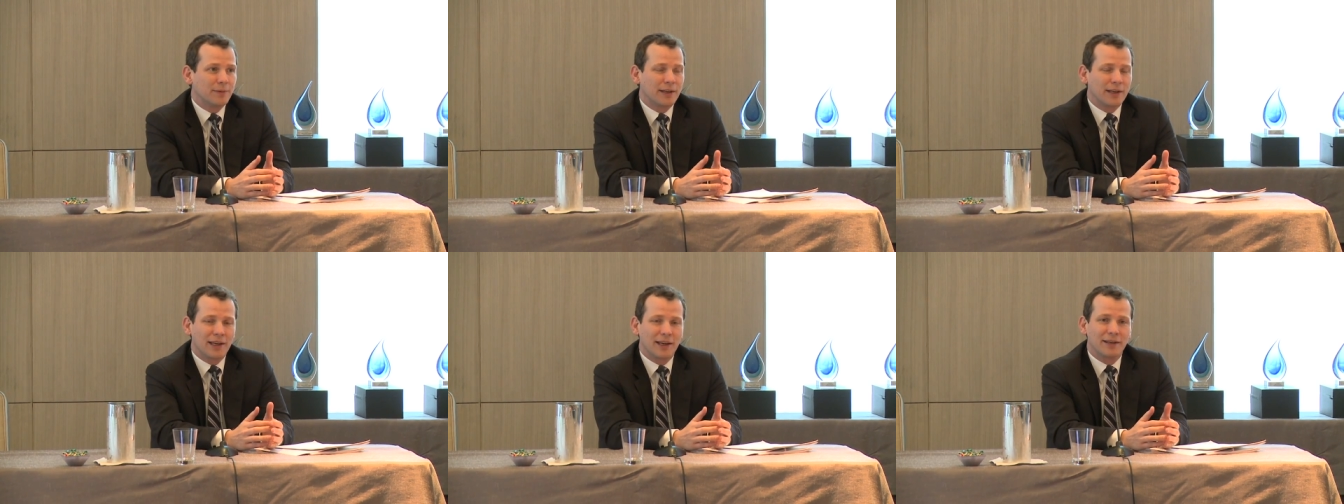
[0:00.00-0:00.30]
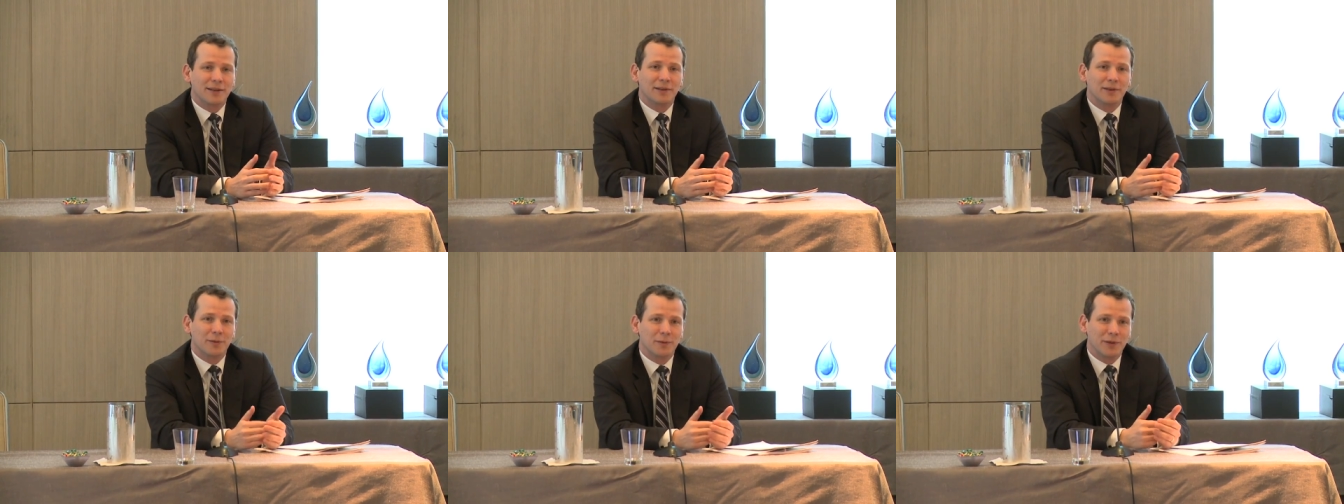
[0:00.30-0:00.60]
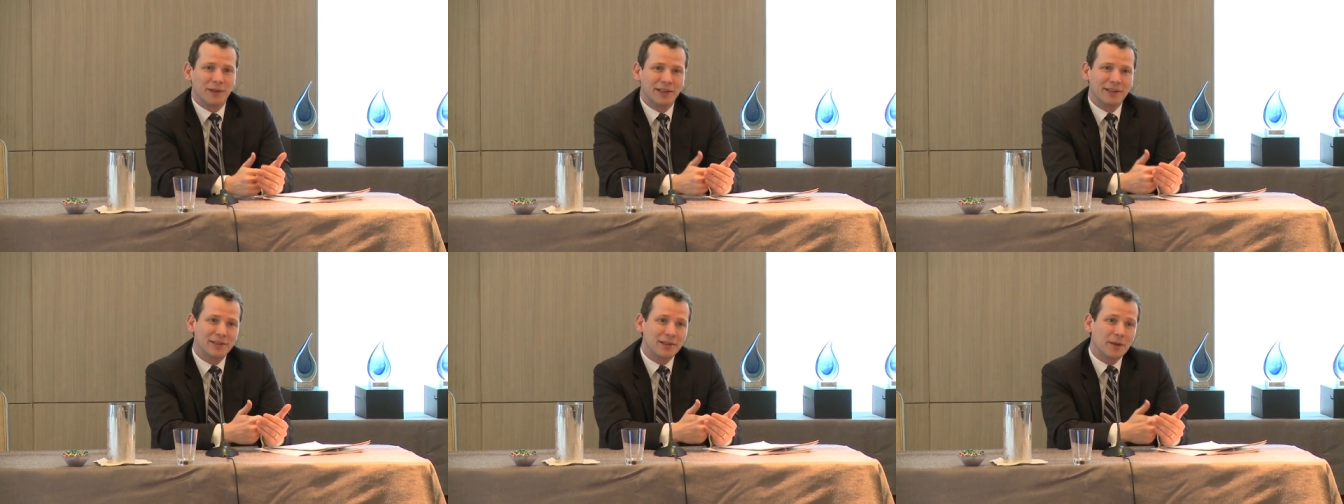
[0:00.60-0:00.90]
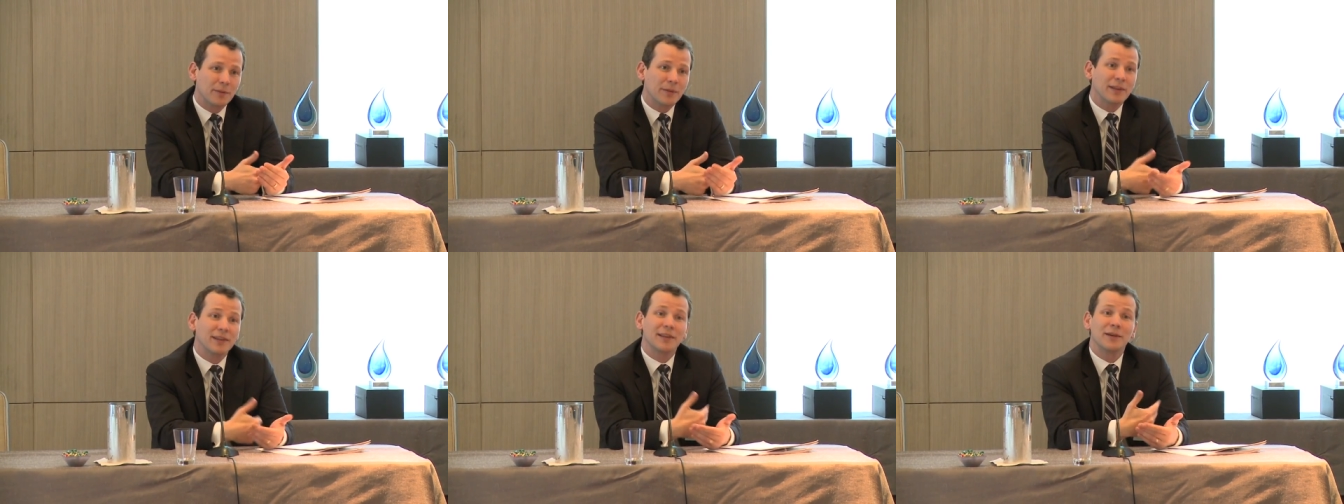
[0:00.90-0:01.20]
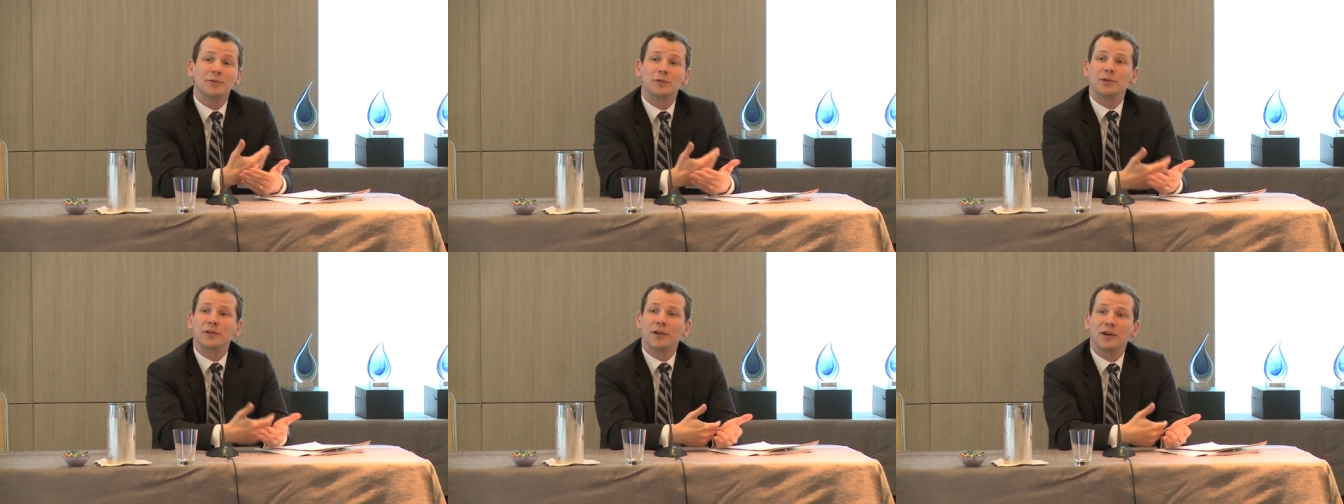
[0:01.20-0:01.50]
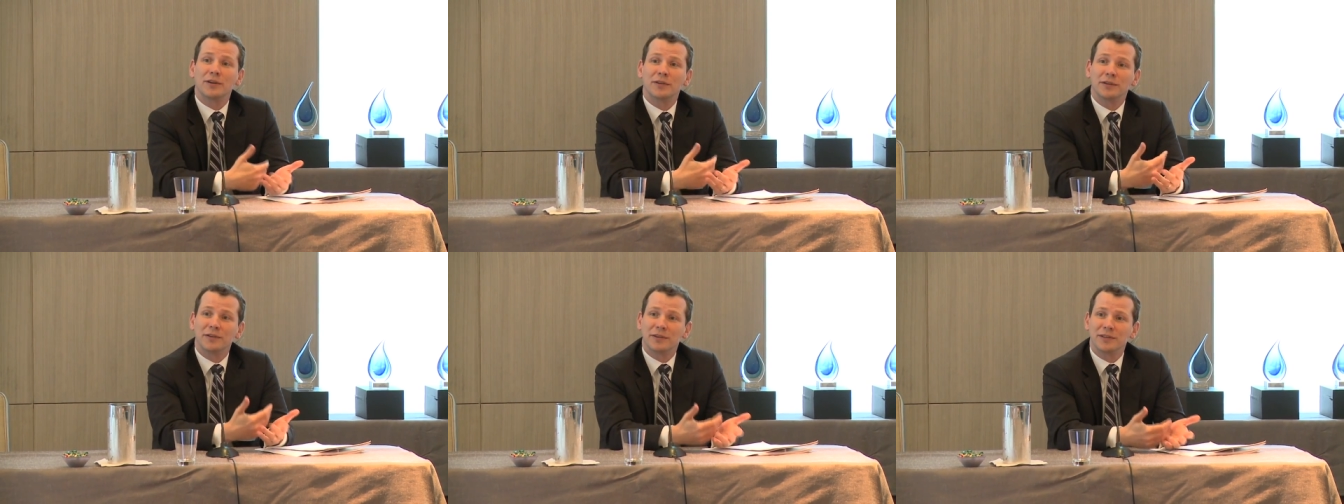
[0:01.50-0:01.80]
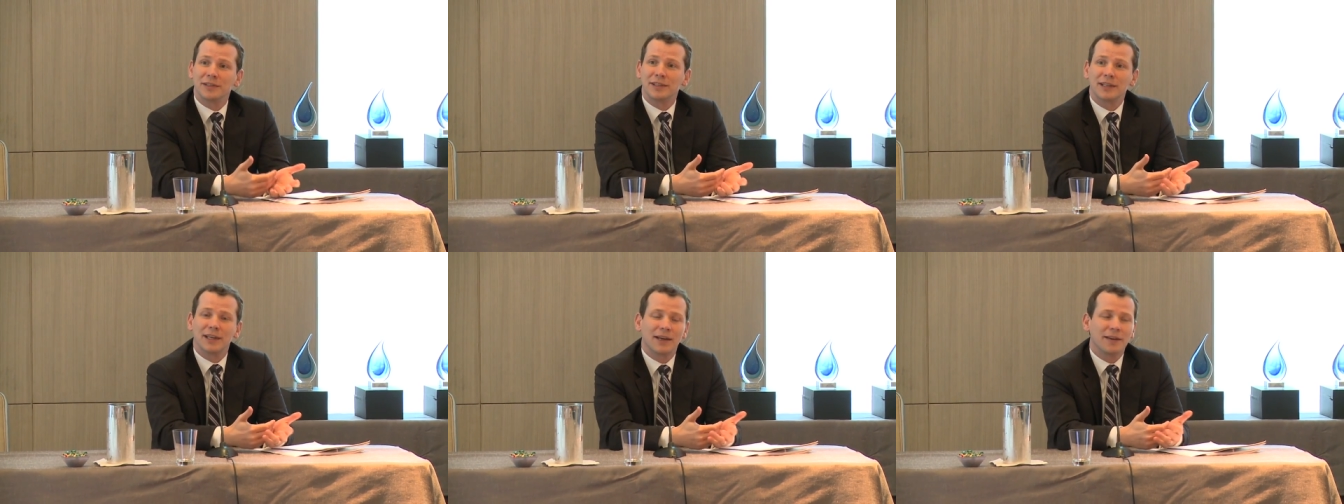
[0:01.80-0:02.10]
again, it will be something that we'll all
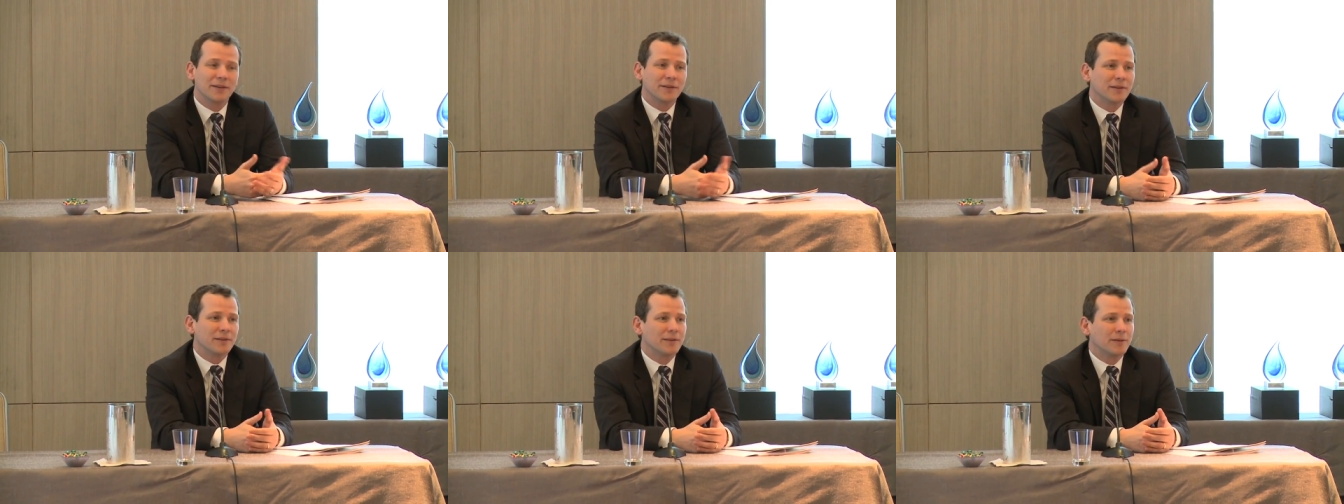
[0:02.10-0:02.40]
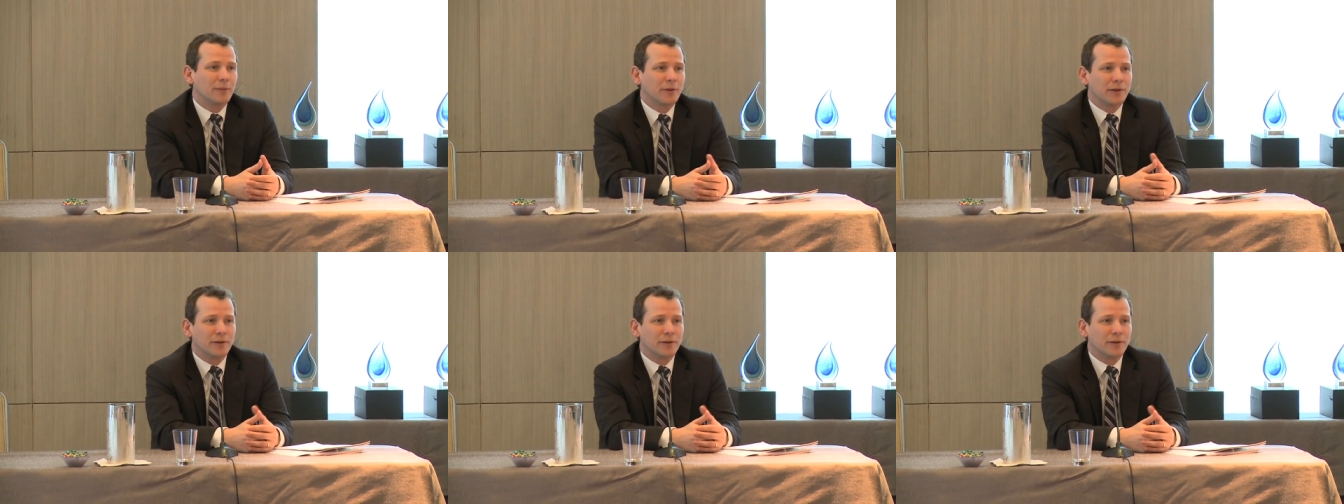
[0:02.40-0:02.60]
learn together